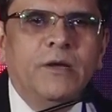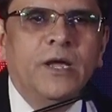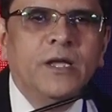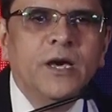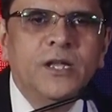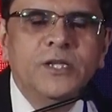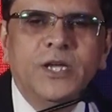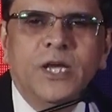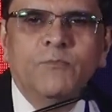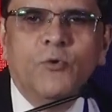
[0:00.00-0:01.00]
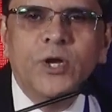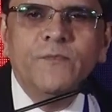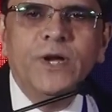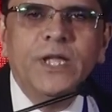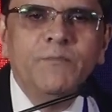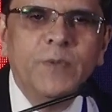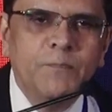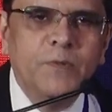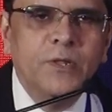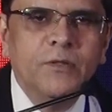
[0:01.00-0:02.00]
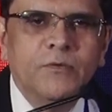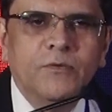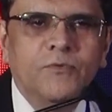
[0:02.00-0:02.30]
encouraging and motivating people